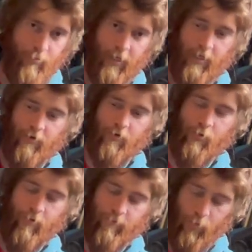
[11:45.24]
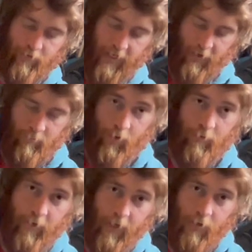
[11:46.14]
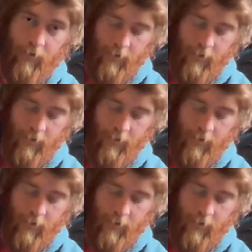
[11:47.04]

planning to do a full test profile,